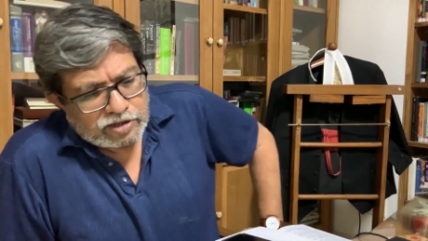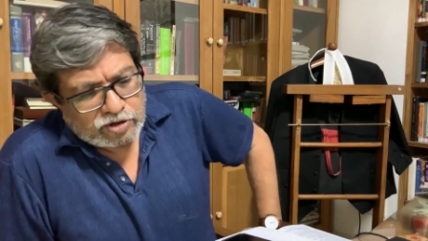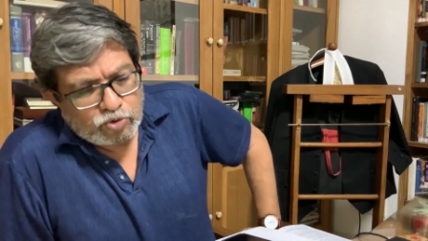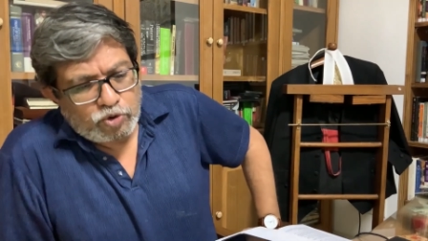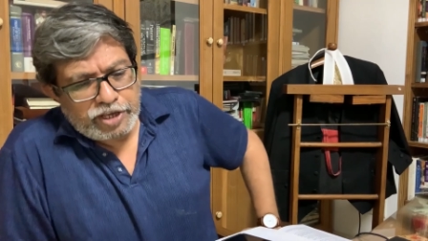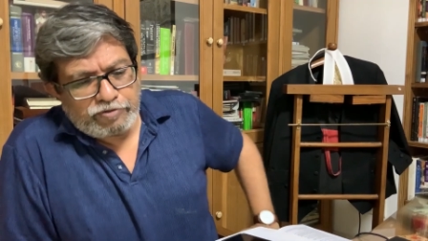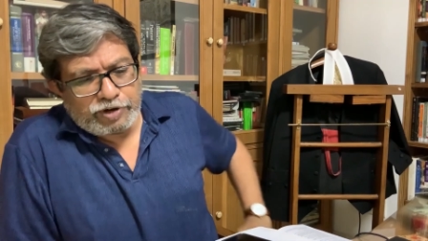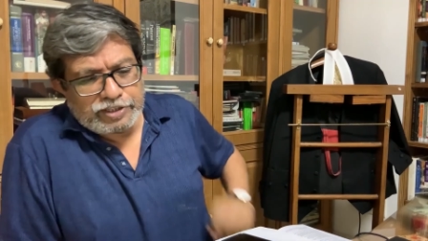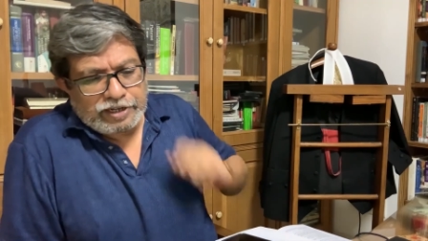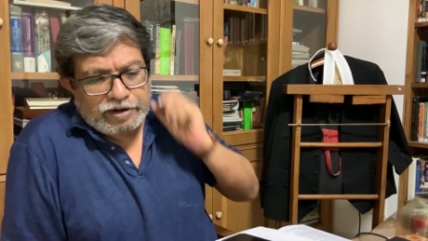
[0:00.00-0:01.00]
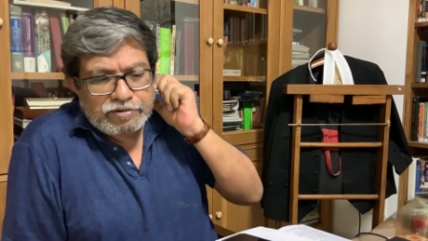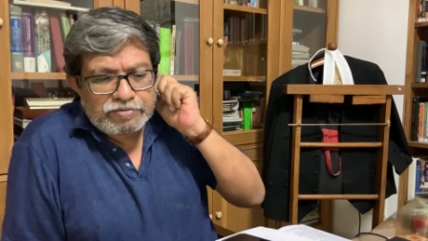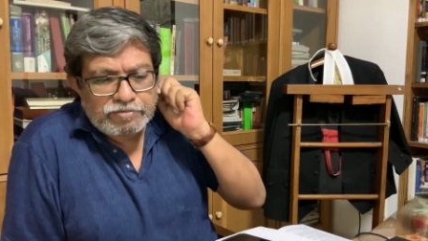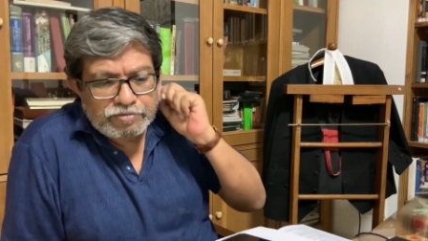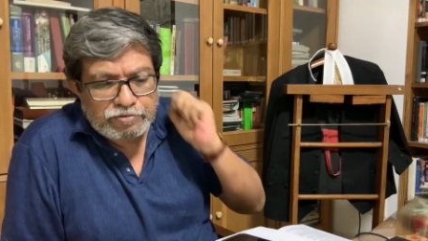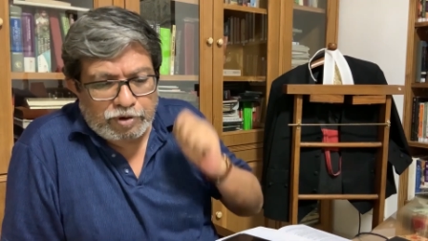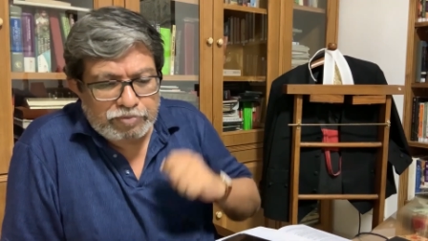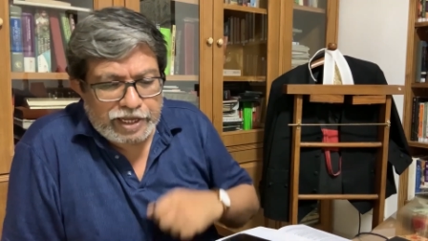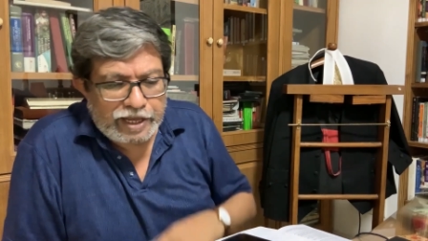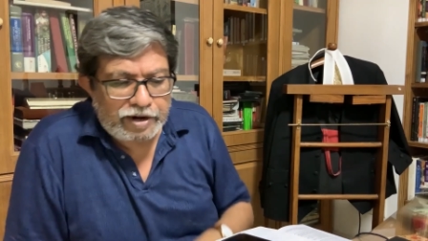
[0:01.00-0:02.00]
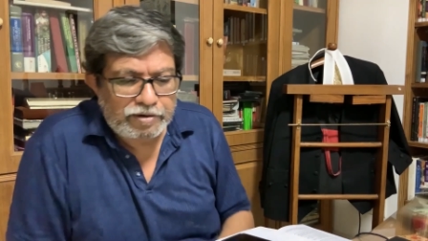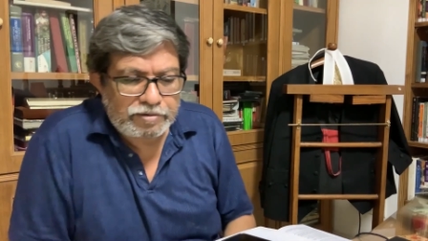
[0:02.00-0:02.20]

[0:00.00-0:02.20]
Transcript: Going further, from there